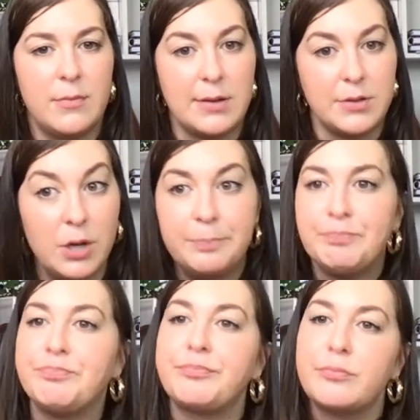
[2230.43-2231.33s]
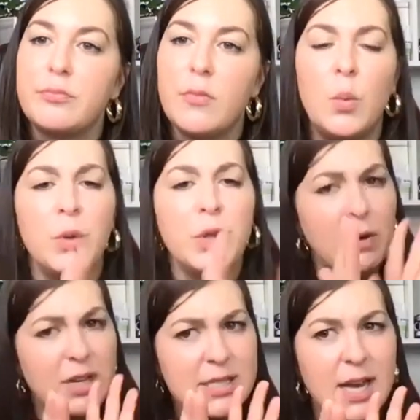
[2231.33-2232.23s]
alto with my
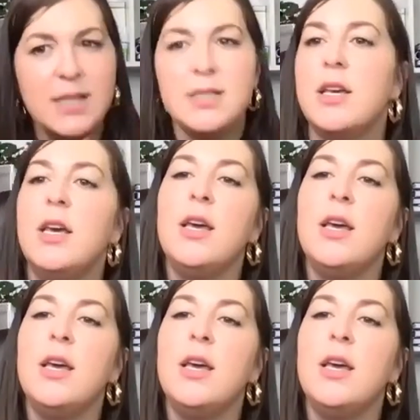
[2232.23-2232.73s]
reed size.